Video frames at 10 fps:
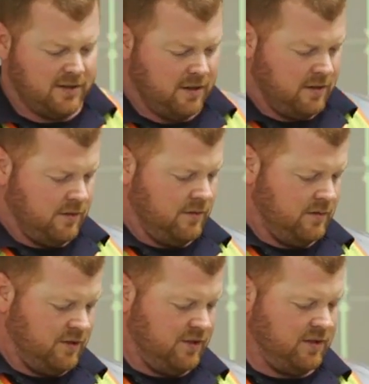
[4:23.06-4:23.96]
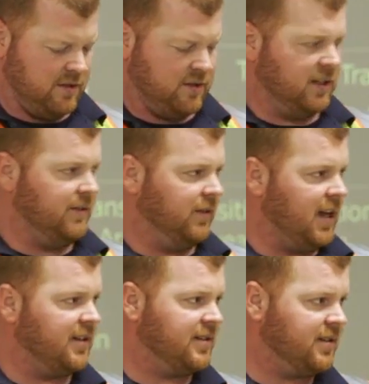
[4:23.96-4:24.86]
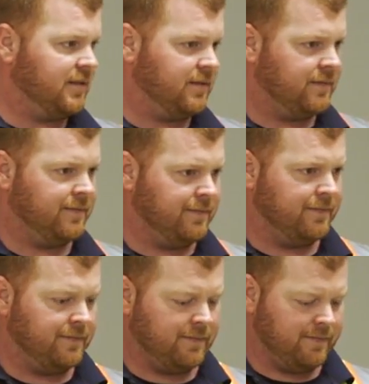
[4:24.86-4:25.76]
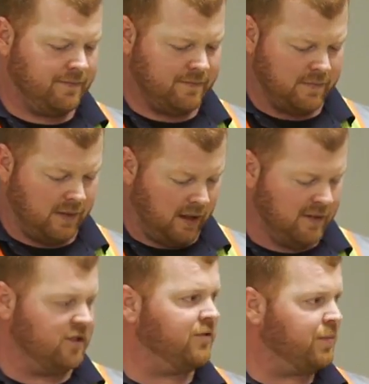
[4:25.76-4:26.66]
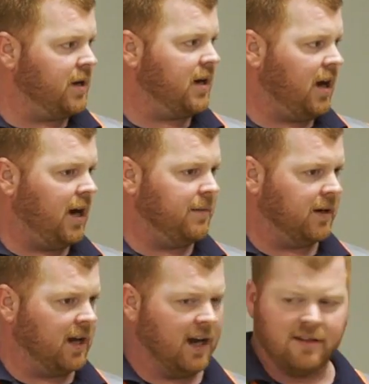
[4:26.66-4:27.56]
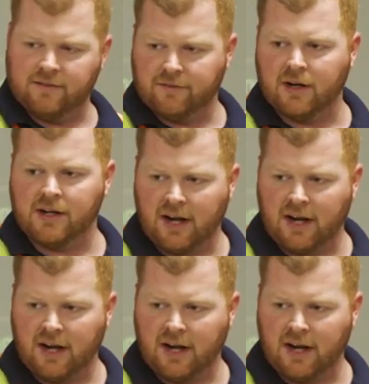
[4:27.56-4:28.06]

2, just the sleeveless. Now this is pretty common, guys, right?